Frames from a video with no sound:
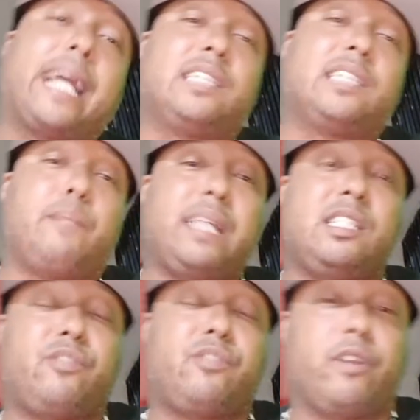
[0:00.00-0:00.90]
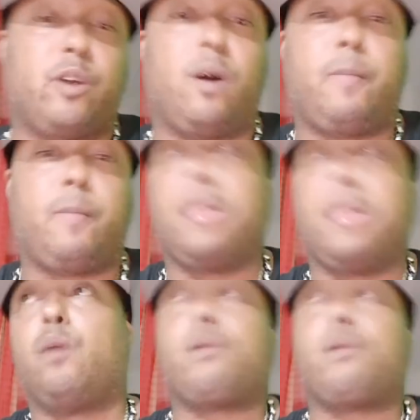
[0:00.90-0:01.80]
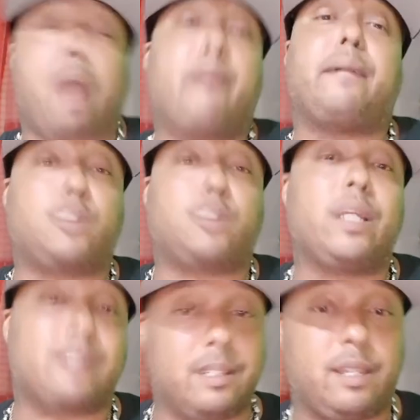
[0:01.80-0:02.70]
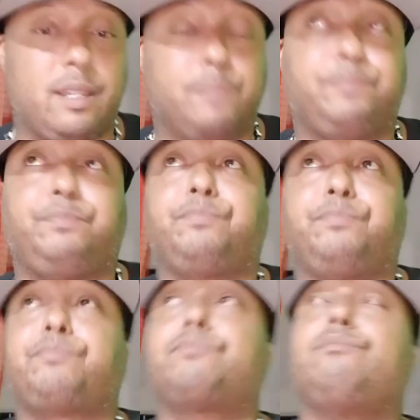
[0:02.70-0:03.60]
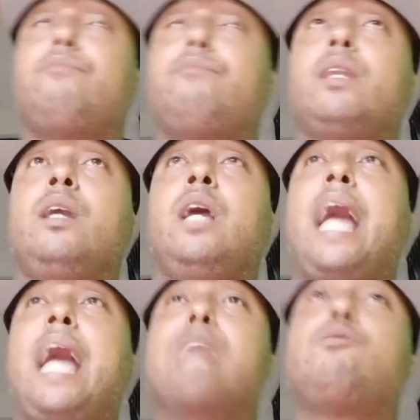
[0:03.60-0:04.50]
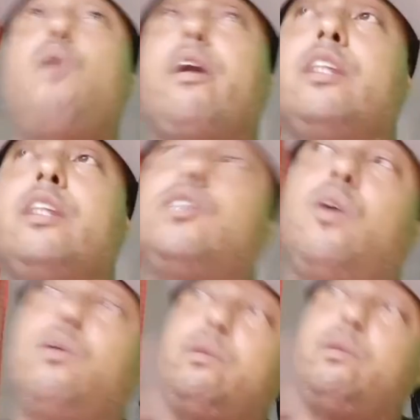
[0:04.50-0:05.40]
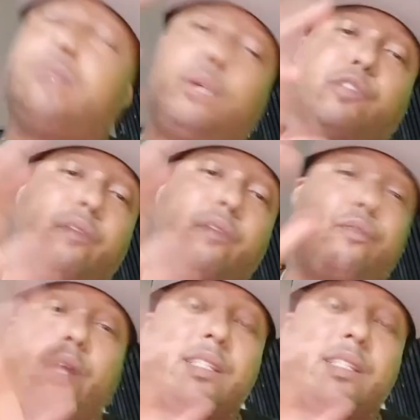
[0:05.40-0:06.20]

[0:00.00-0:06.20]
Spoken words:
to the Macy's front door, we probably about 20-something deep. As we walk in the door, we drinking 40s in the